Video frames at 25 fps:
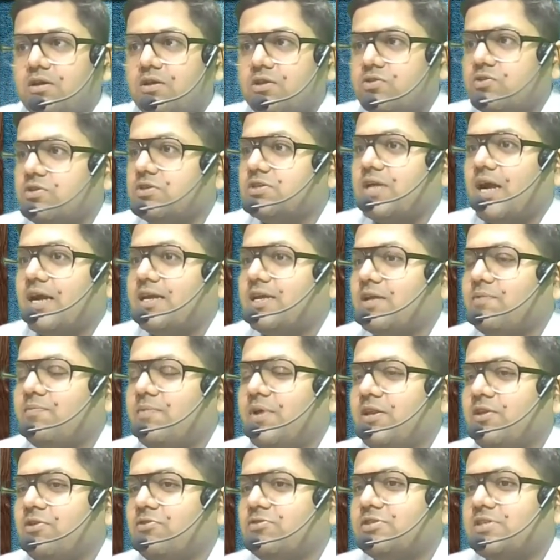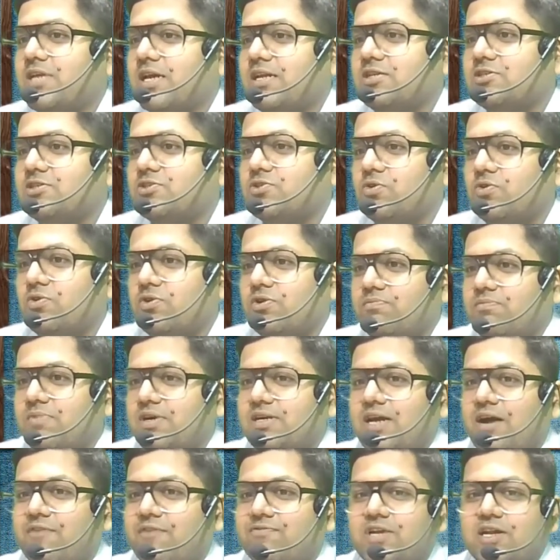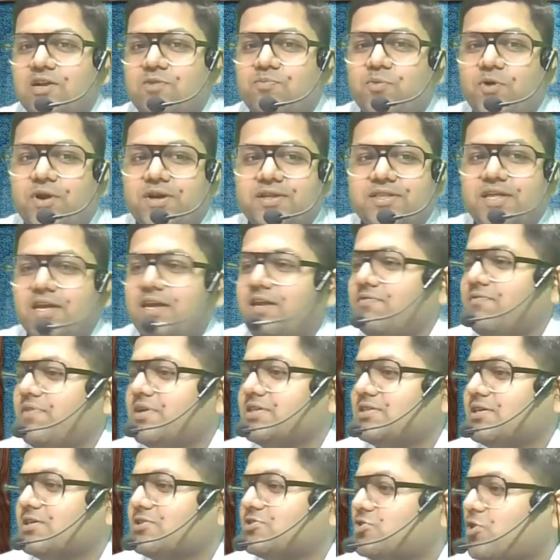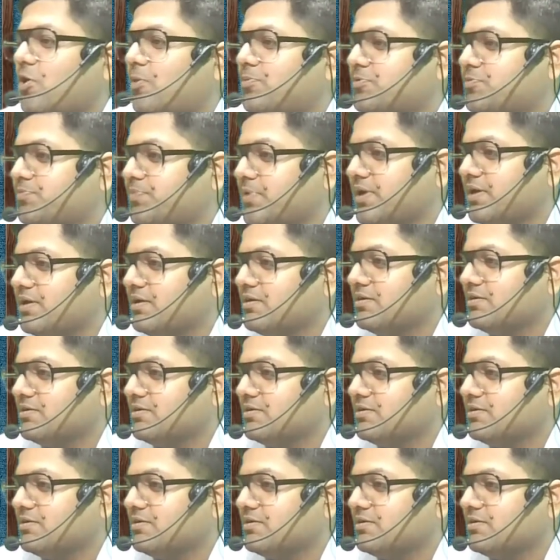So starting my news channel showed, but after a point the investors stopped paying.